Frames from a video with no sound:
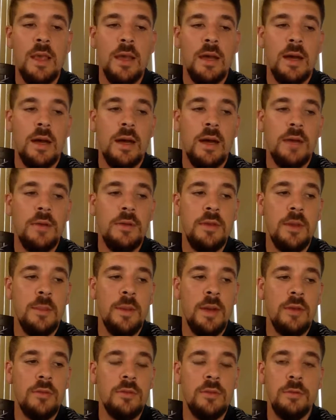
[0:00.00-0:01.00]
the
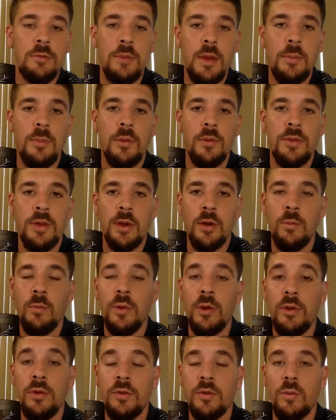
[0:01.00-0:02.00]
amount of people that are
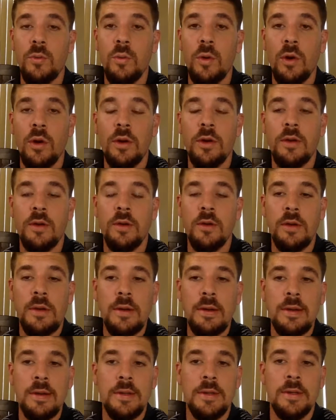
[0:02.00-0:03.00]
willing to work.
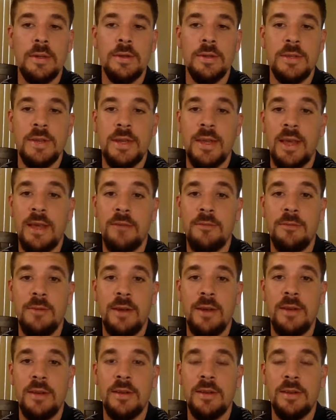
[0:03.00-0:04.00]
They can't
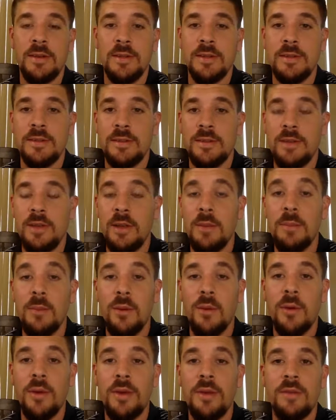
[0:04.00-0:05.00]
find
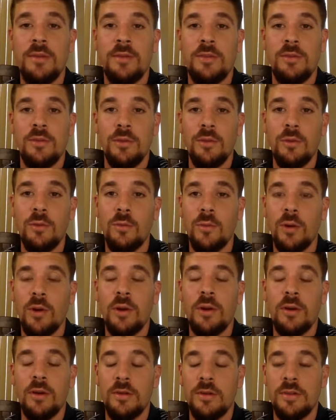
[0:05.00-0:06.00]
employees to
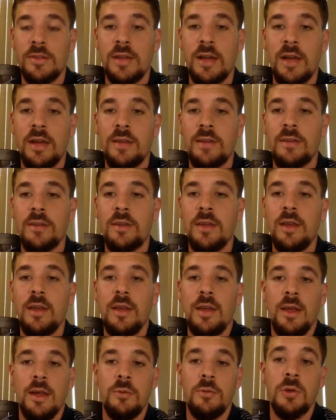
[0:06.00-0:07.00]
work on site,
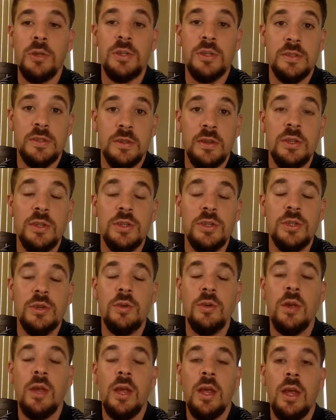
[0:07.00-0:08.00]
which is an
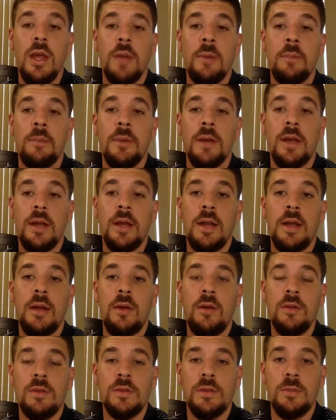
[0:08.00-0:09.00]
issue. But
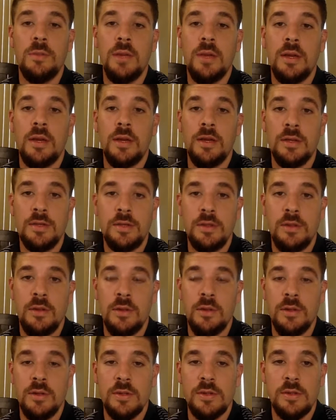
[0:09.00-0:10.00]
also because
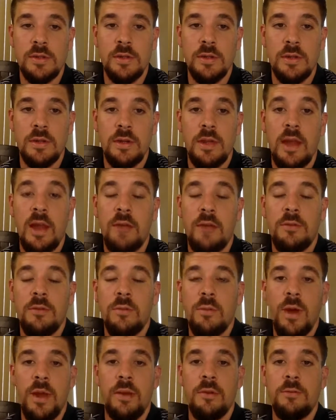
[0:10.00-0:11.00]
they have to
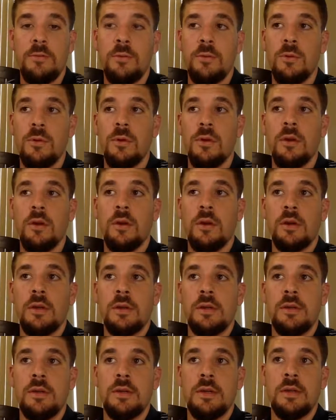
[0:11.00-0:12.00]
wait for
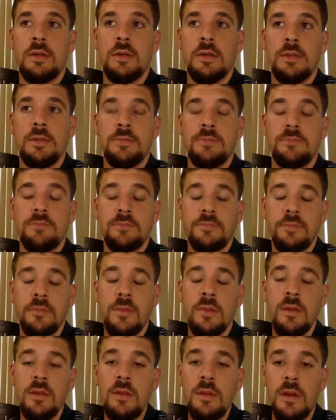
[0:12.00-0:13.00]
the
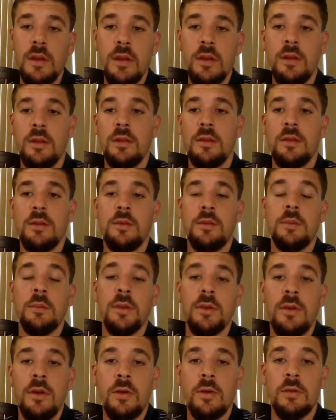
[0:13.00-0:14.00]

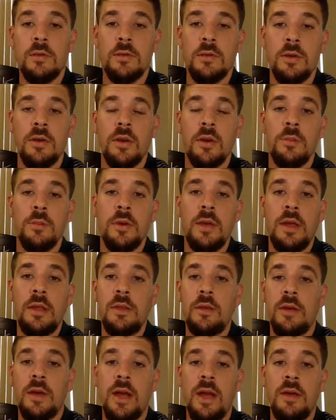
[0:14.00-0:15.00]
material to come, and they're